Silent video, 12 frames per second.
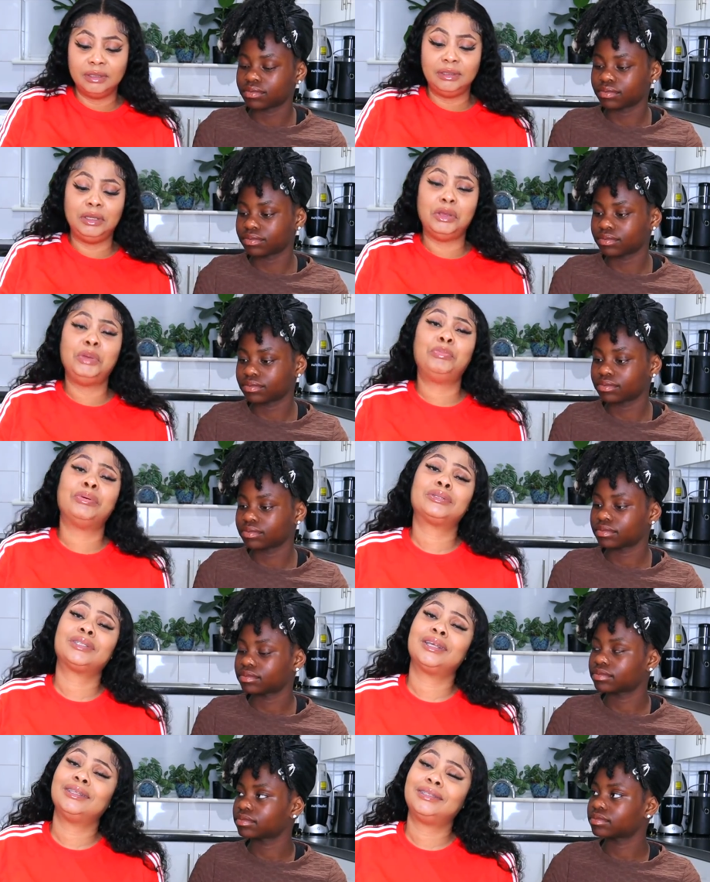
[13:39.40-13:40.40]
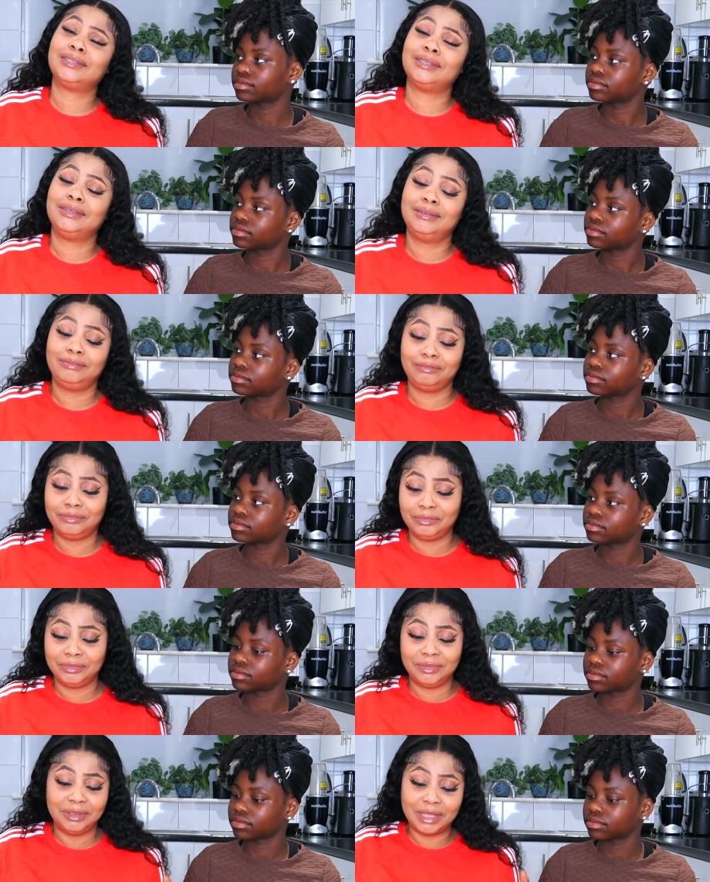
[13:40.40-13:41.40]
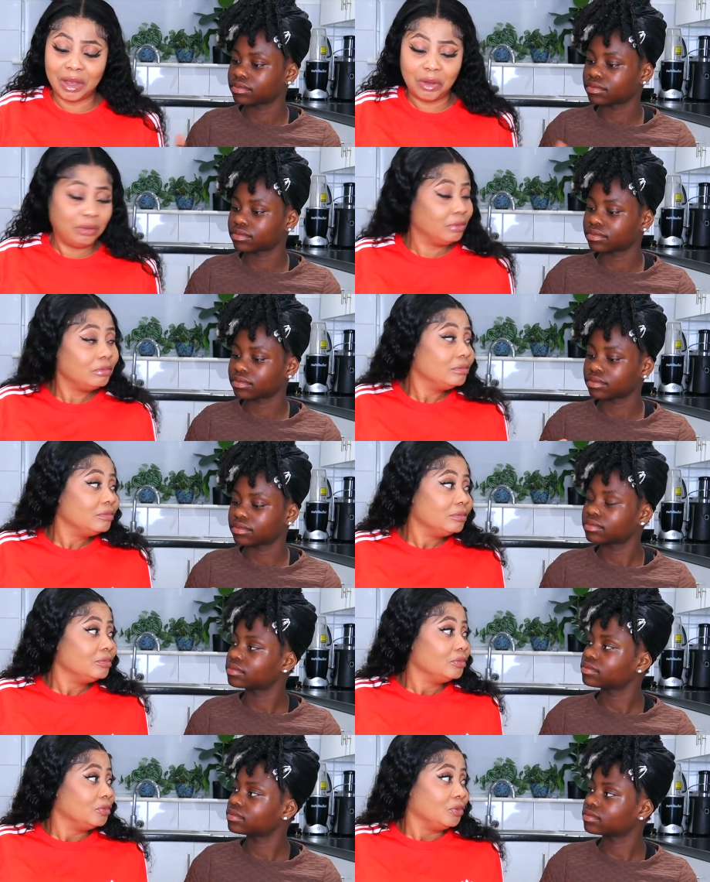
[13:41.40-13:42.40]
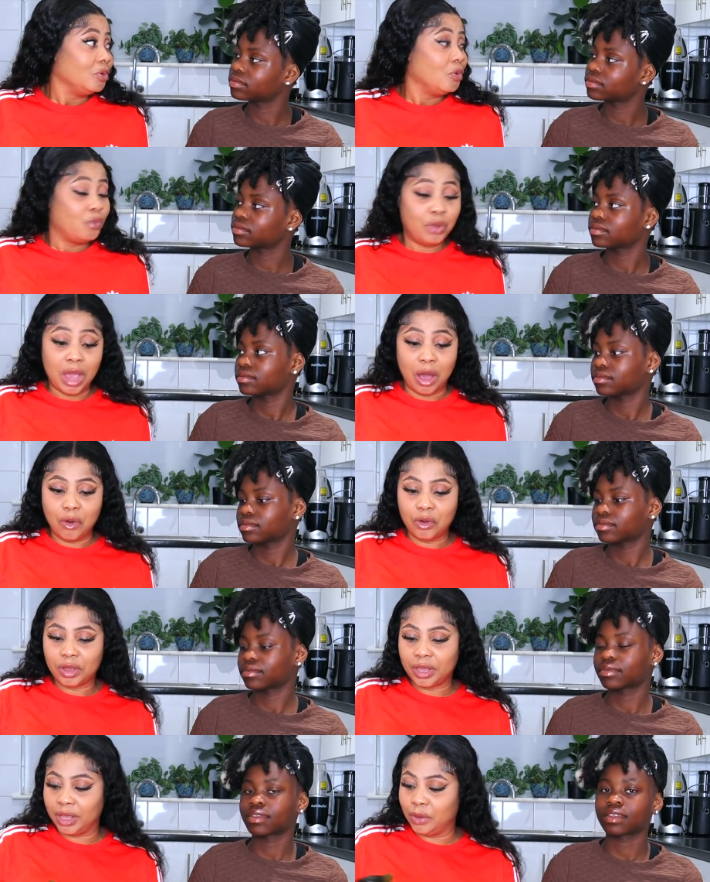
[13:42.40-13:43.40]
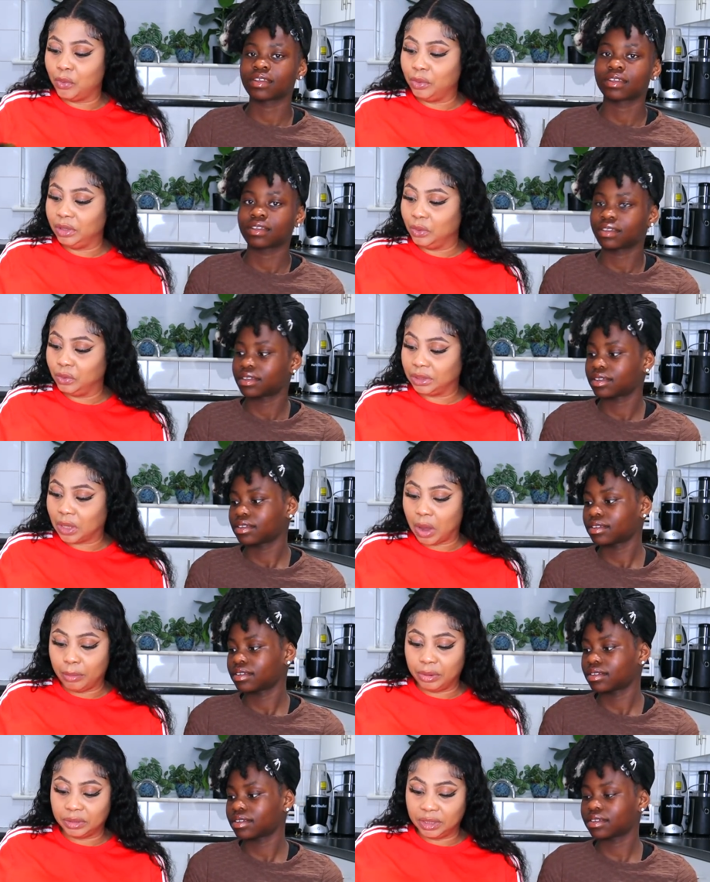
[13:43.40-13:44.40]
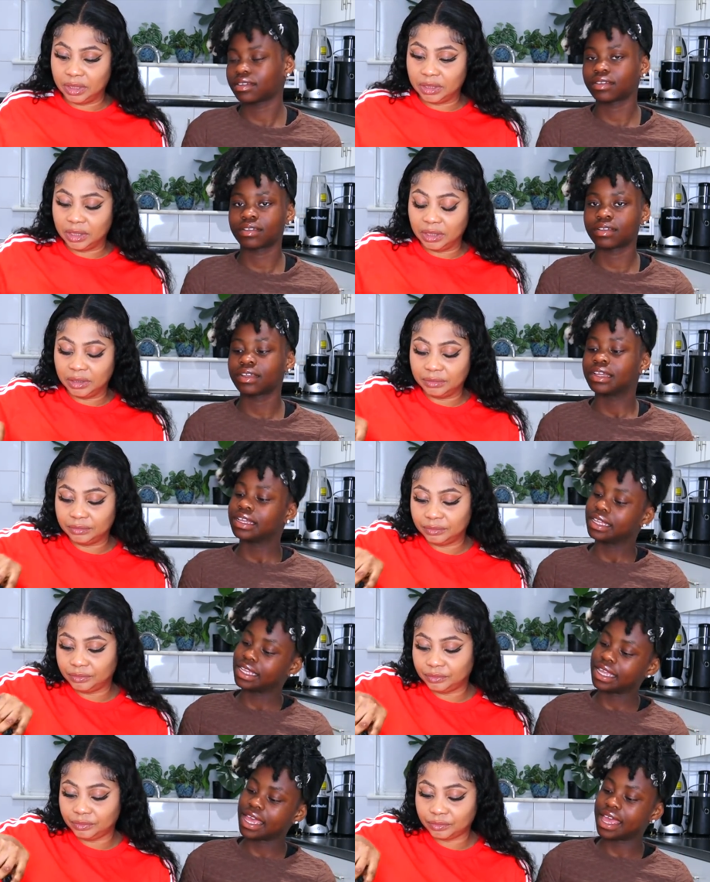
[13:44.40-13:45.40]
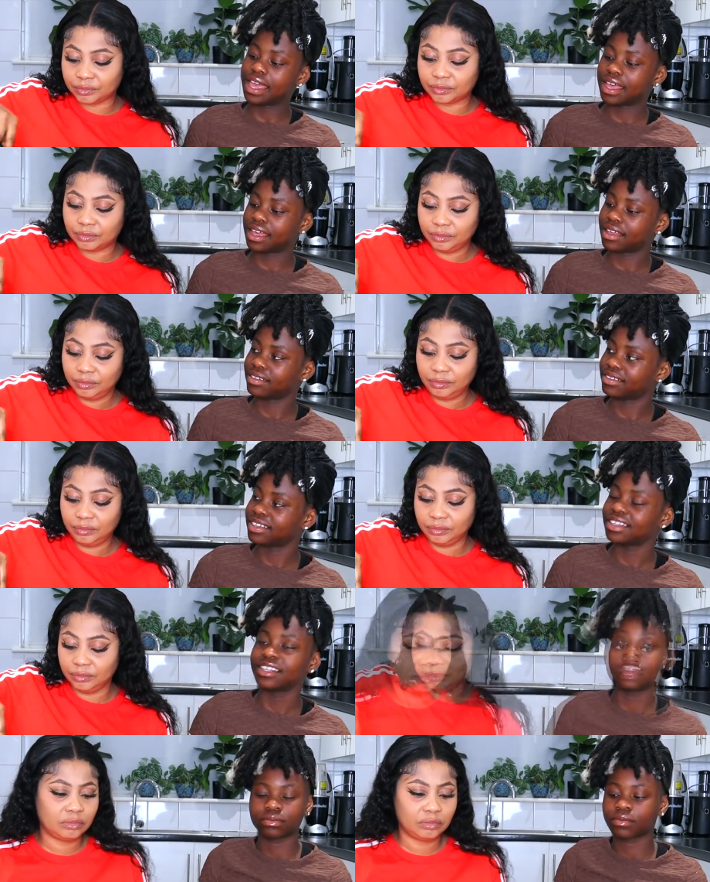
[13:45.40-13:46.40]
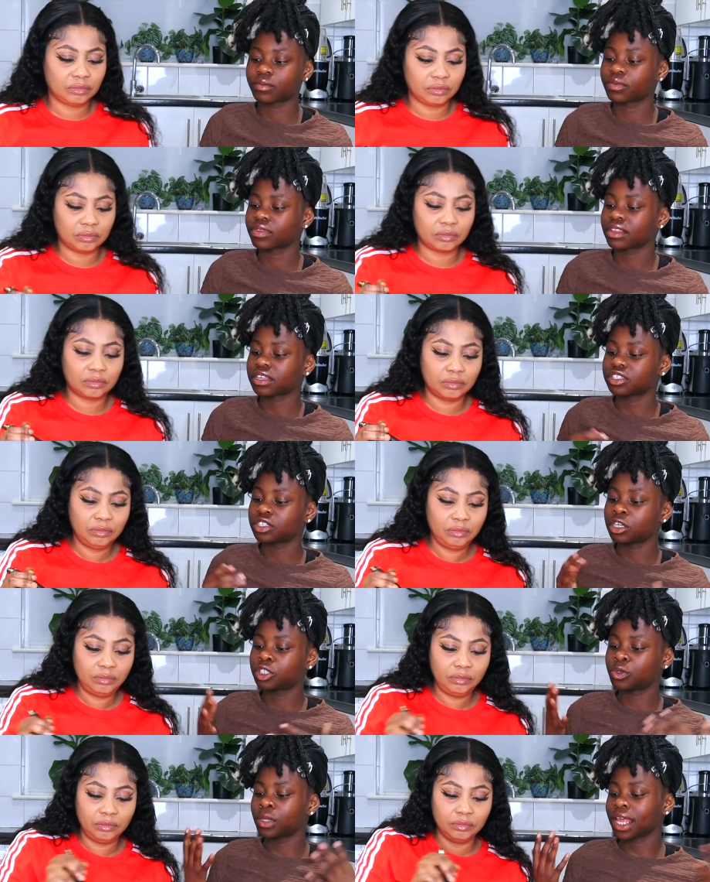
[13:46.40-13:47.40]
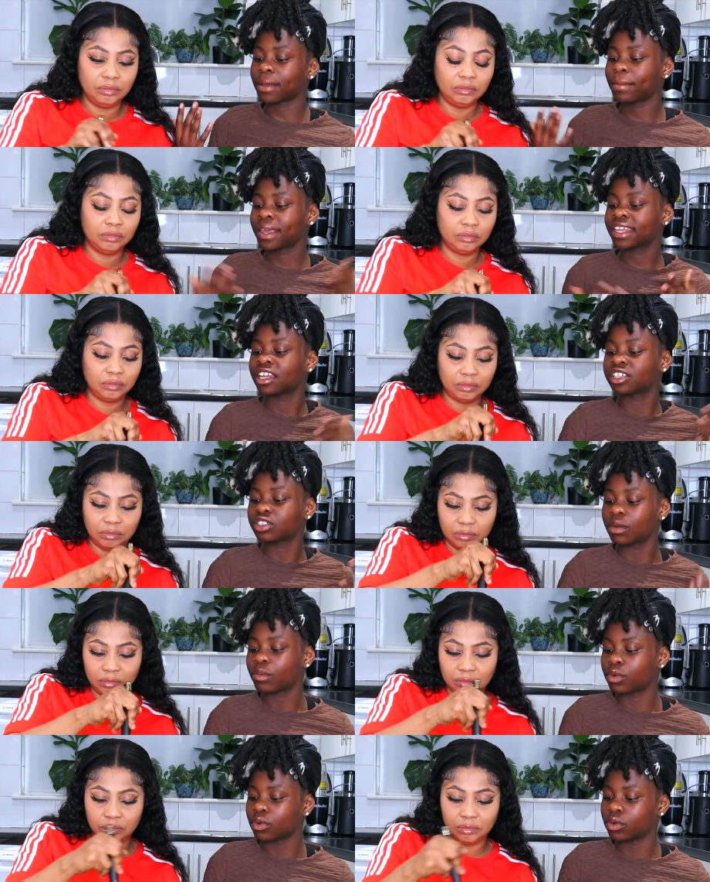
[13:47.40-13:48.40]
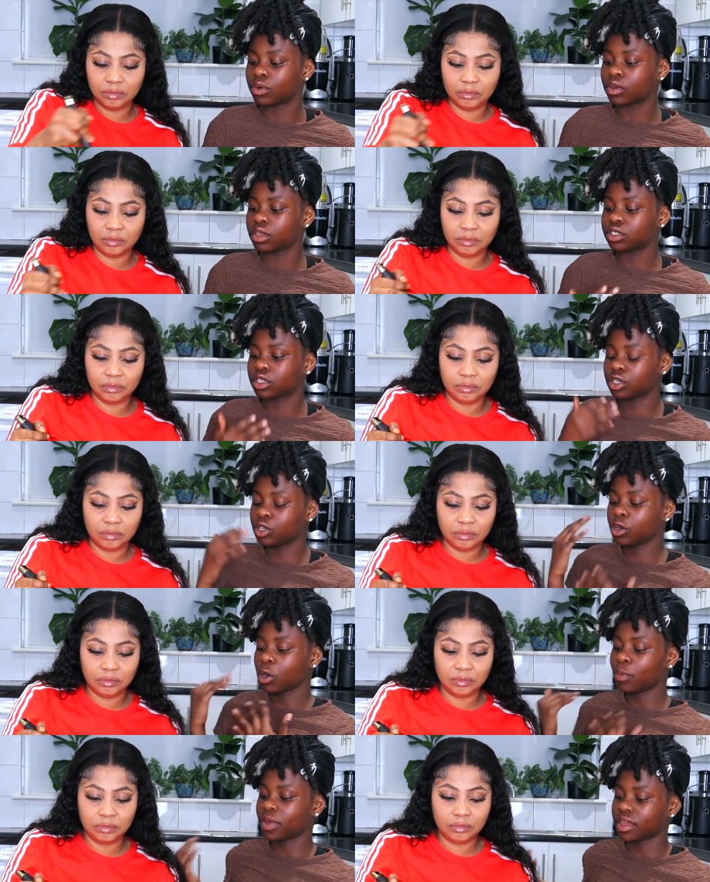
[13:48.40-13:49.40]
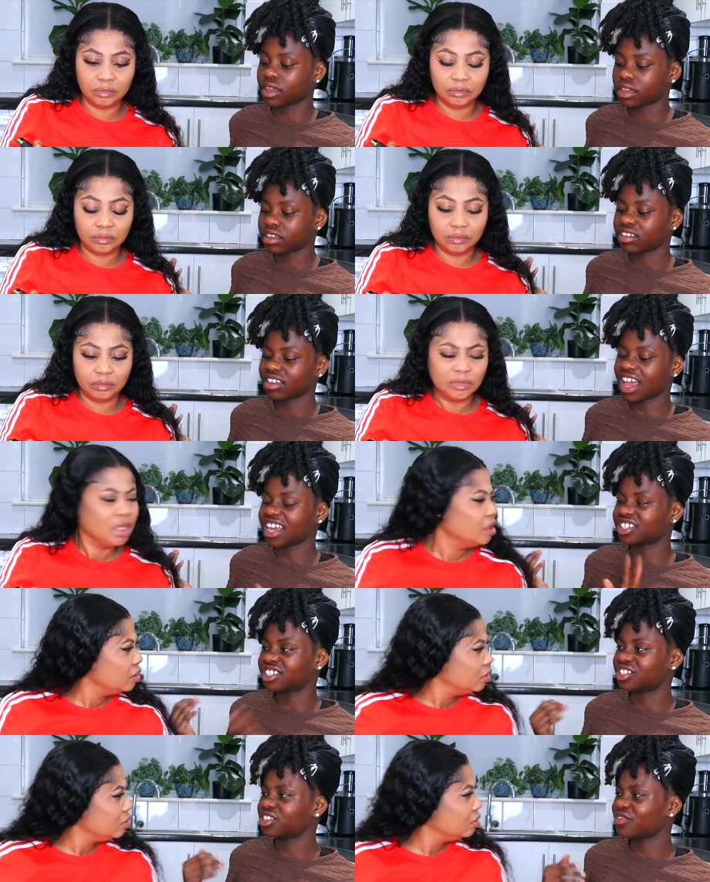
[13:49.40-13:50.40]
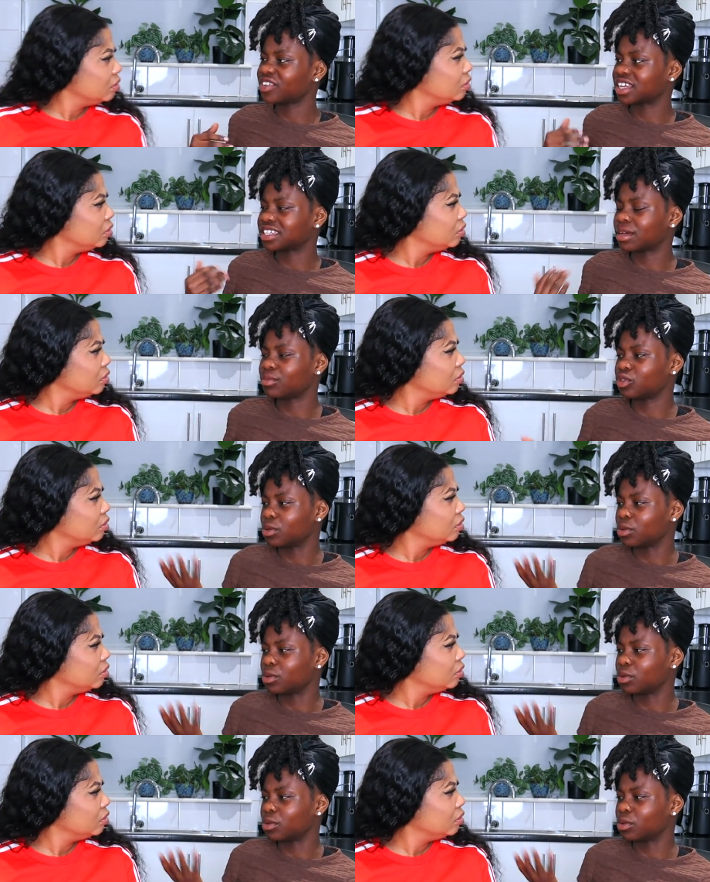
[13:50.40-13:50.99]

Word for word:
Speaker 1: The important thing that we are okay with, with our body, isn't it?
Speaker 2: Yeah. So should we like make an example? So you're big. Actually, it's not an example.